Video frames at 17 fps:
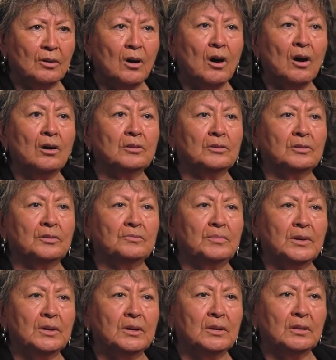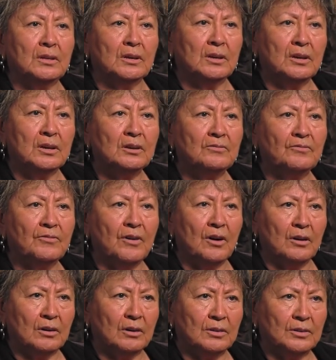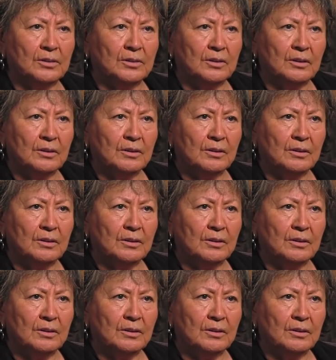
called to be in the Kit Fox,